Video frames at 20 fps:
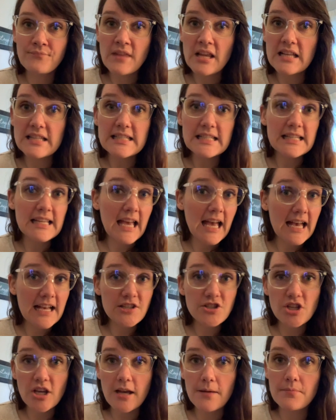to
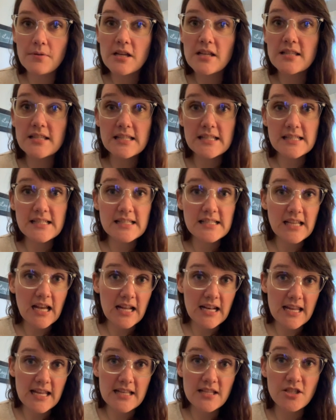catch up, to
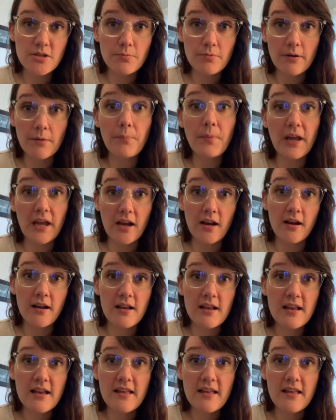study, to prepare.